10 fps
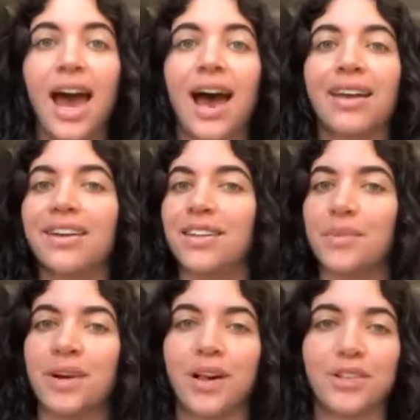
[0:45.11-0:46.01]
at
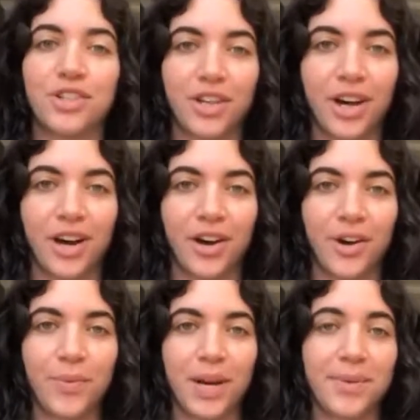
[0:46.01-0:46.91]
Columbia College
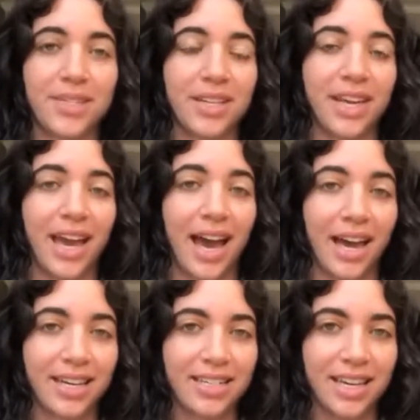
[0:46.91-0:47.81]
Chicago when I was studying
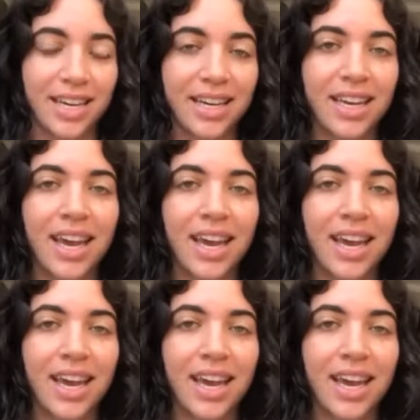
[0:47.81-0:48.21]
acting.